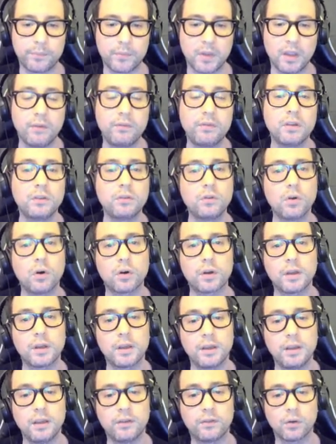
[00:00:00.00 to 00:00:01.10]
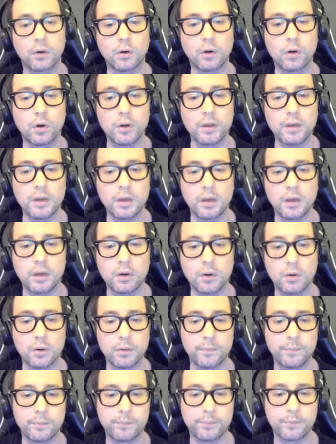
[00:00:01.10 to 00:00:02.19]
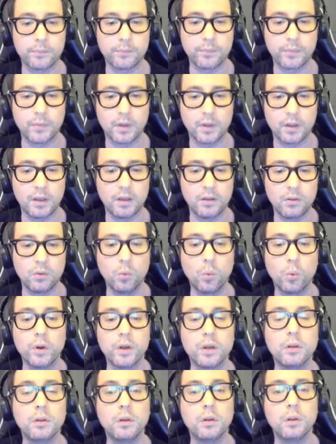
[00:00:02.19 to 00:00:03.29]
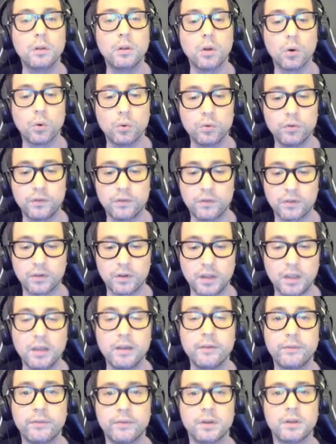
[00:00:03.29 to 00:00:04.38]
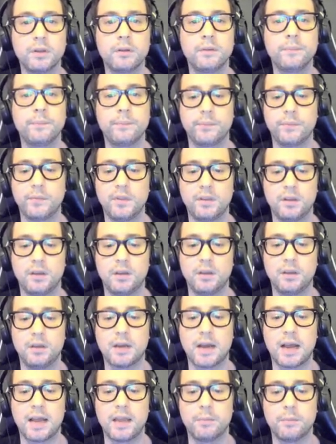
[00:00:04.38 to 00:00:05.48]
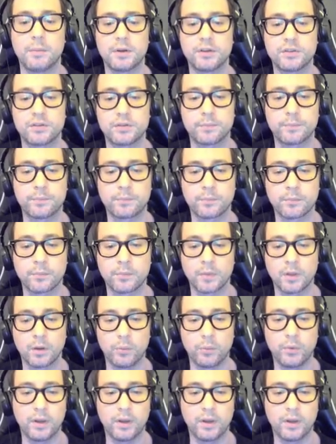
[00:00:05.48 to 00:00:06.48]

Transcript: If the token is on CoinGecko, it will load even the image. We